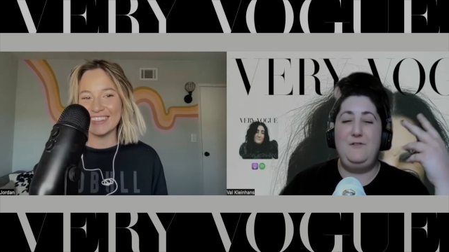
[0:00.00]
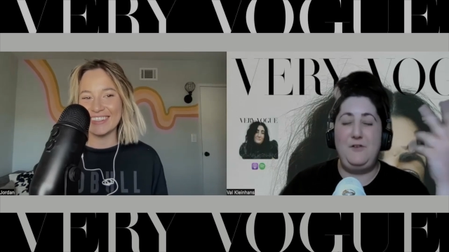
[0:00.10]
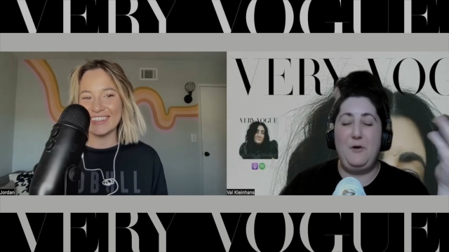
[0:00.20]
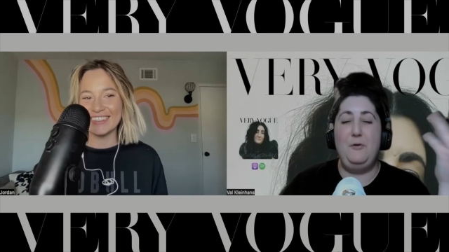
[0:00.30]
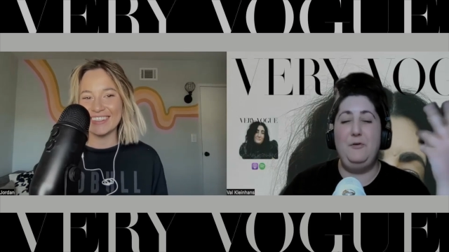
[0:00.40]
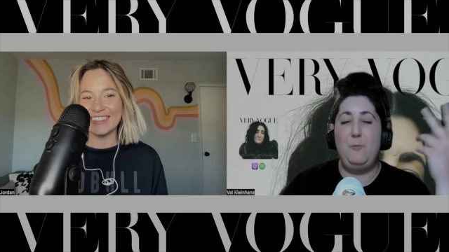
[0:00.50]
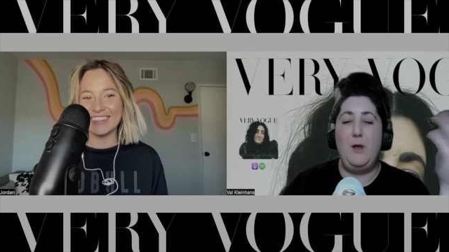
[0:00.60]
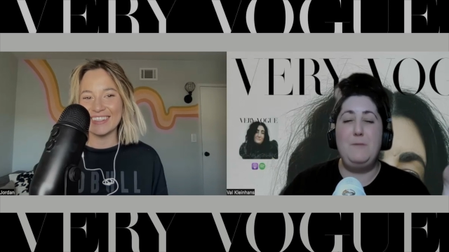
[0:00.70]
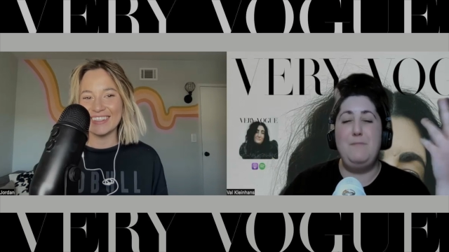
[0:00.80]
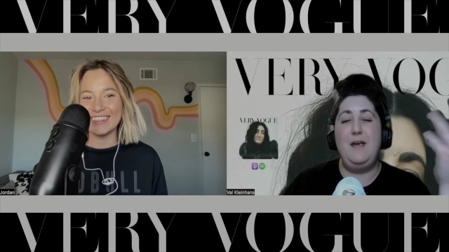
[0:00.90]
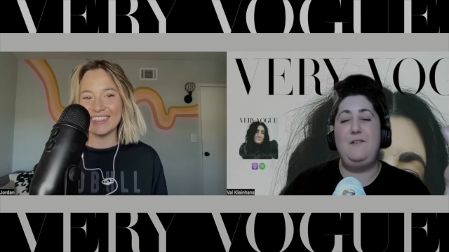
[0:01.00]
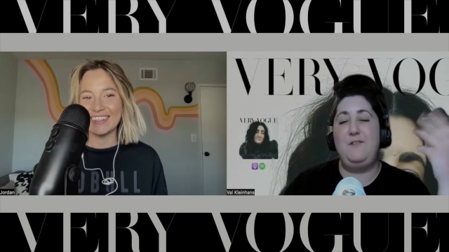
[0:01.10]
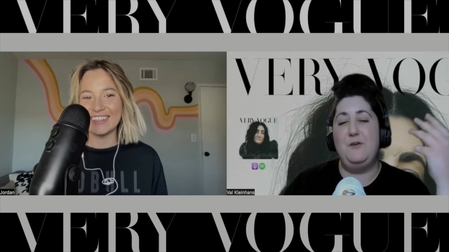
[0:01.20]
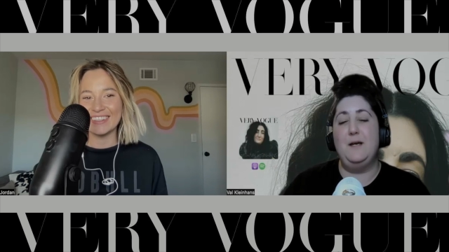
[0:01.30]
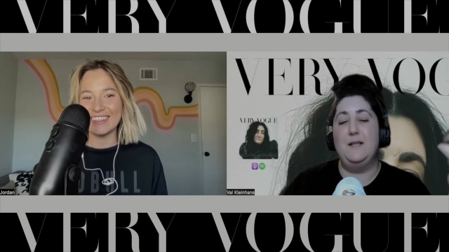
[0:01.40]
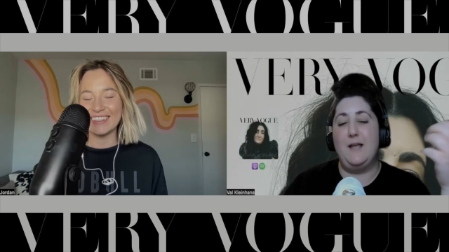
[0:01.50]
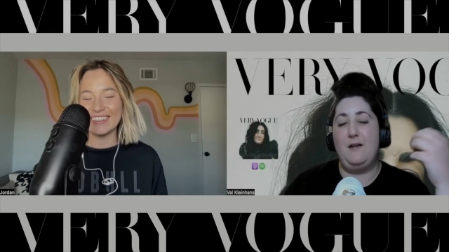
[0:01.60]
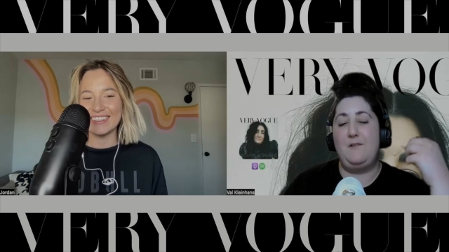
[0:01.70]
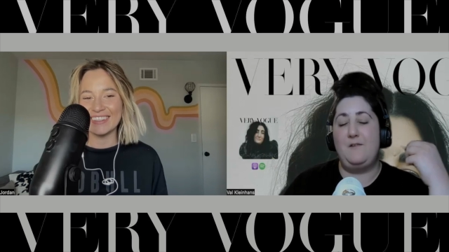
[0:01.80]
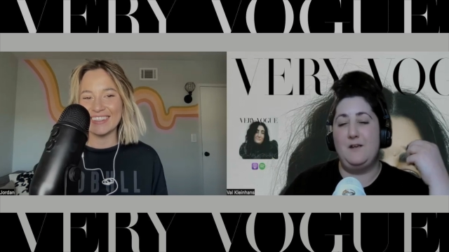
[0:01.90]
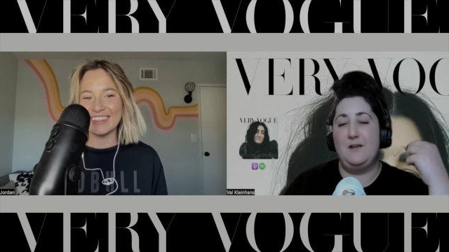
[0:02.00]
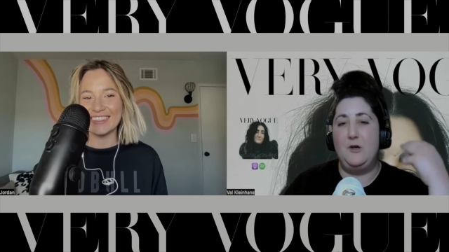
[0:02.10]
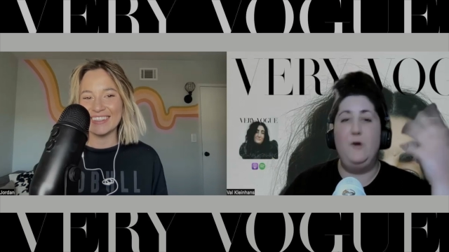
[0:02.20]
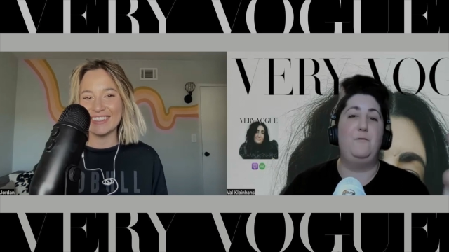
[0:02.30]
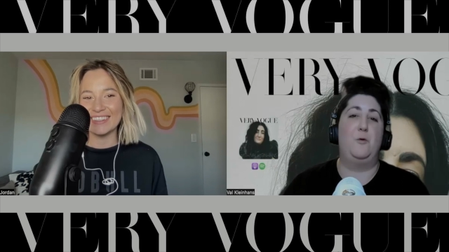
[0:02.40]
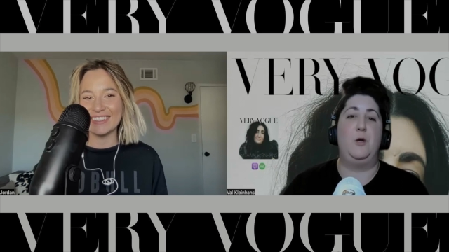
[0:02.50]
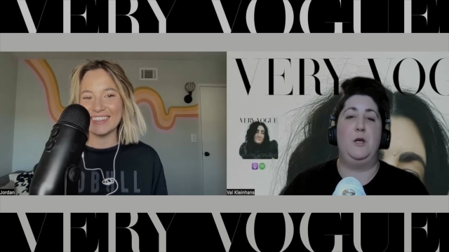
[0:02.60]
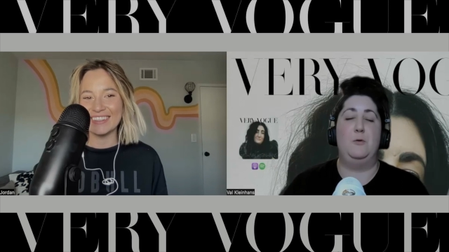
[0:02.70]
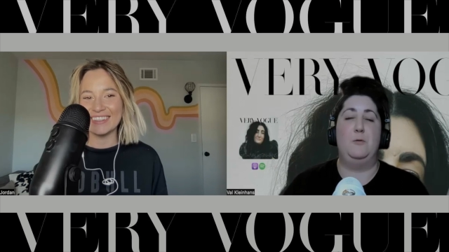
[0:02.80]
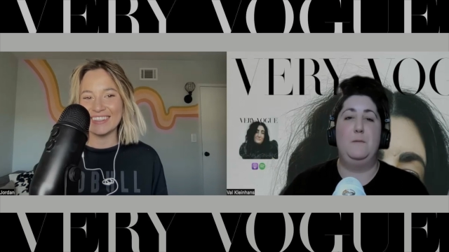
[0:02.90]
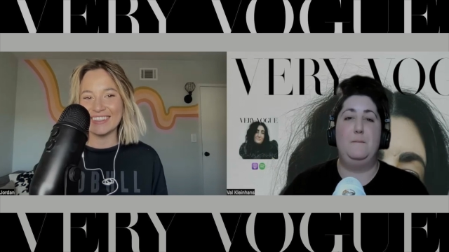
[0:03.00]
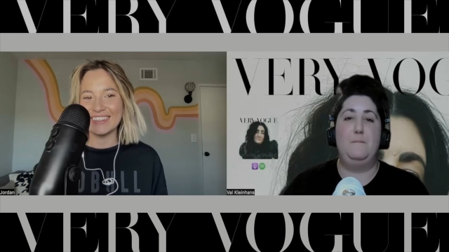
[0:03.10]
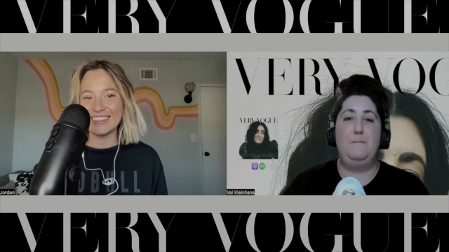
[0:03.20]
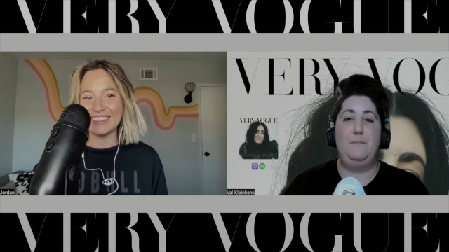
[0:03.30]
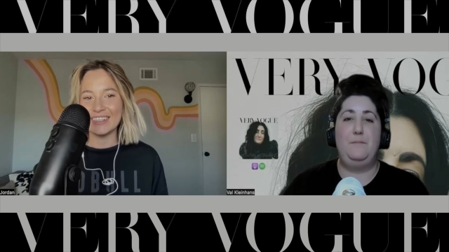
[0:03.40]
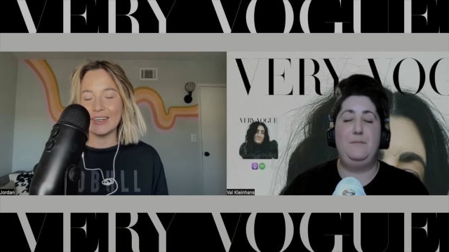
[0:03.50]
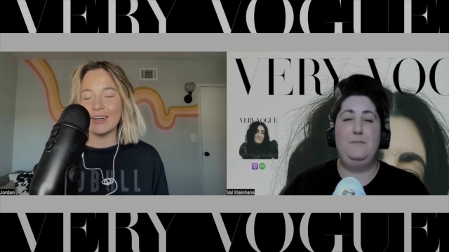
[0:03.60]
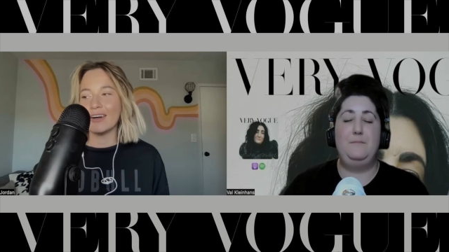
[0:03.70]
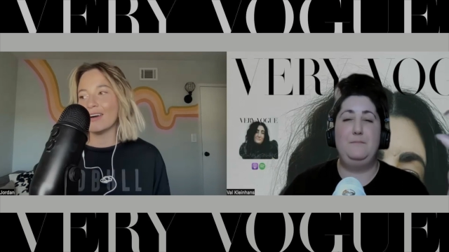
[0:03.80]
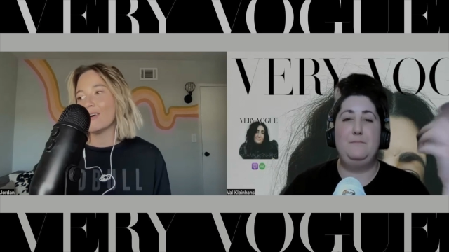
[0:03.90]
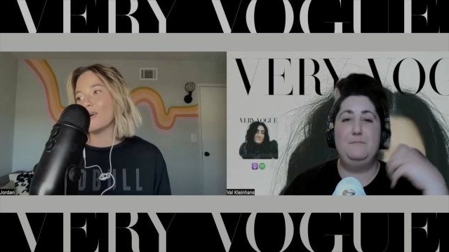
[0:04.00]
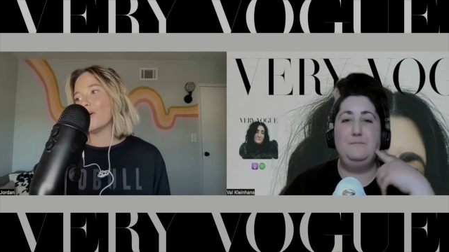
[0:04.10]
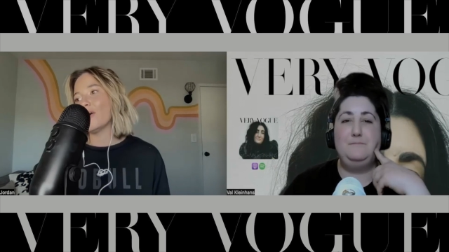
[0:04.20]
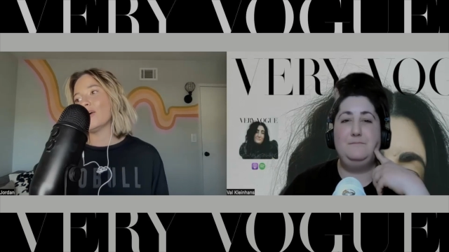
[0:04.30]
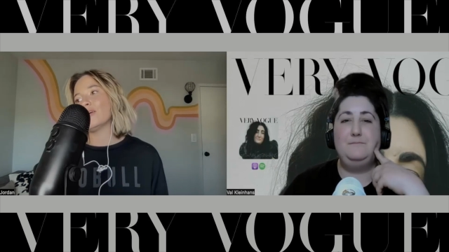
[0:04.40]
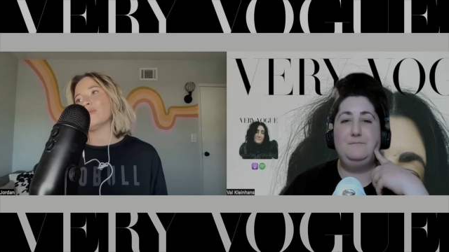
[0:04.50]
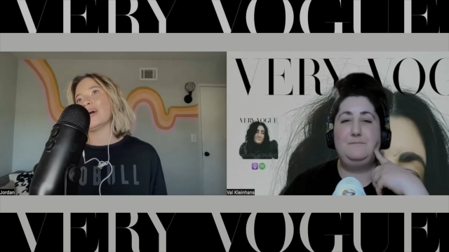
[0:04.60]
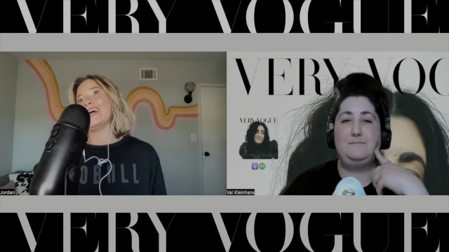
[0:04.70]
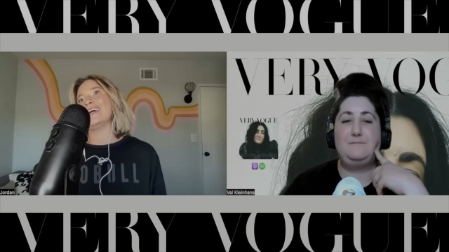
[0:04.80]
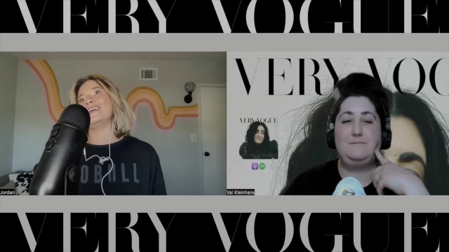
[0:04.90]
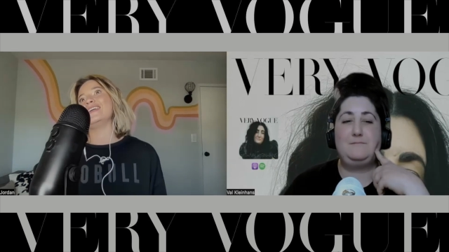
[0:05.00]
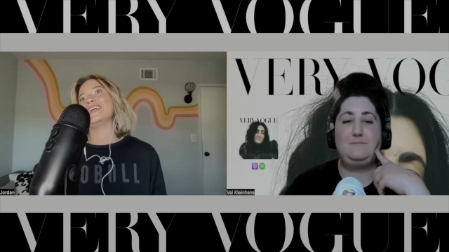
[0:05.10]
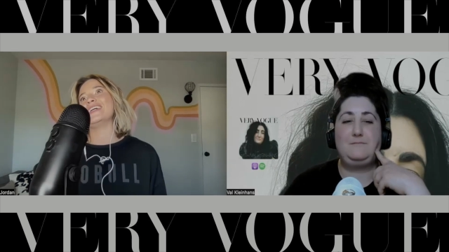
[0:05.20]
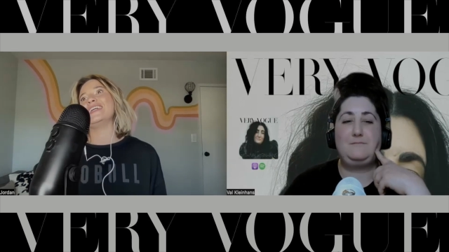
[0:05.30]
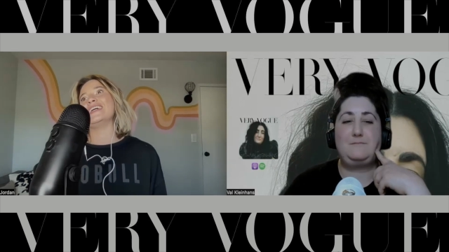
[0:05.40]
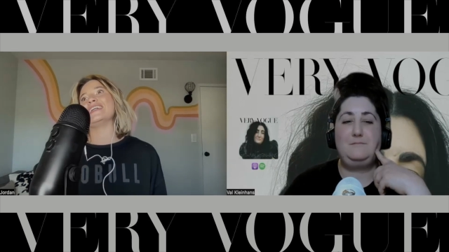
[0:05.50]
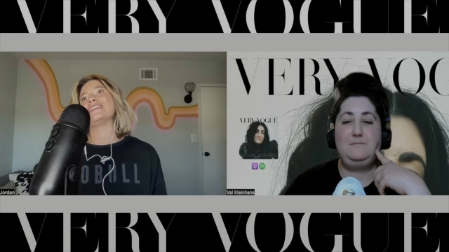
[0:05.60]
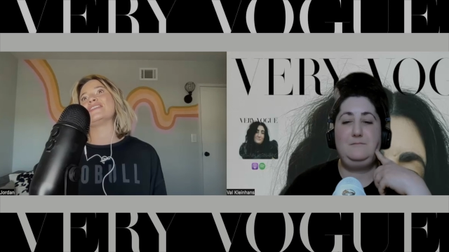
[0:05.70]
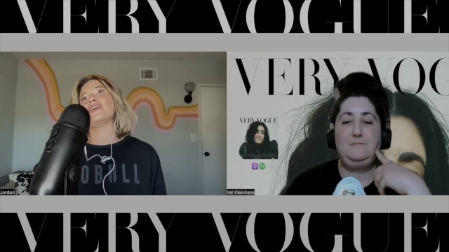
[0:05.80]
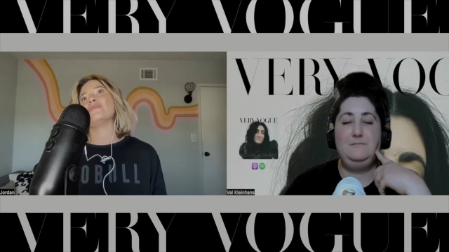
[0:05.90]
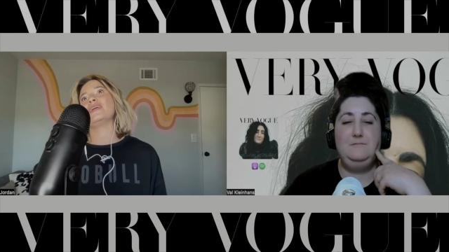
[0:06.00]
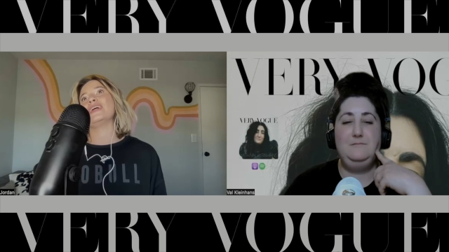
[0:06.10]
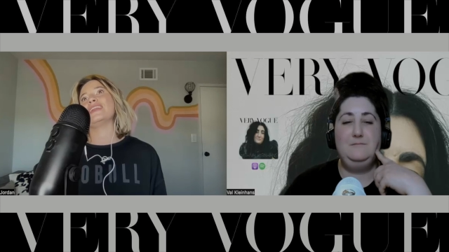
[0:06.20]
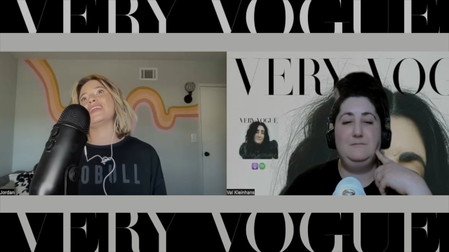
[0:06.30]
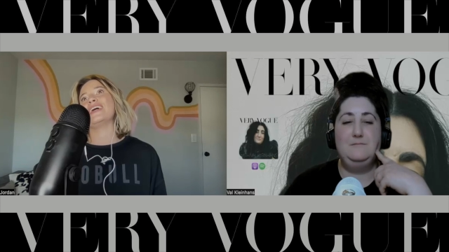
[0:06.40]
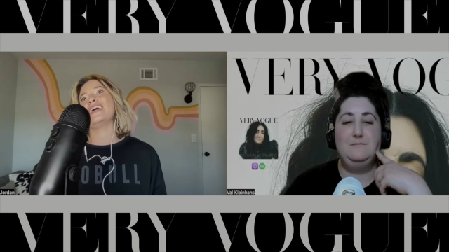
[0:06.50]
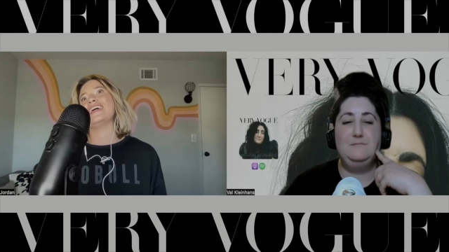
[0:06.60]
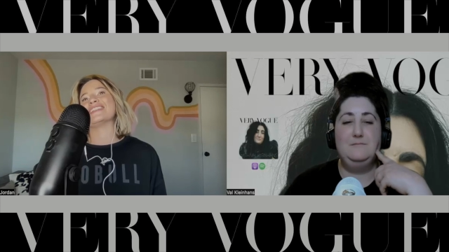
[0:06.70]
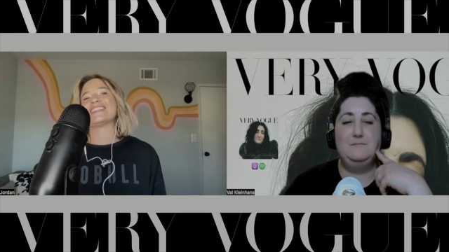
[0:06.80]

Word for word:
Speaker 1: so what makes doing less good for you
Speaker 2: Oh my goodness, so many things.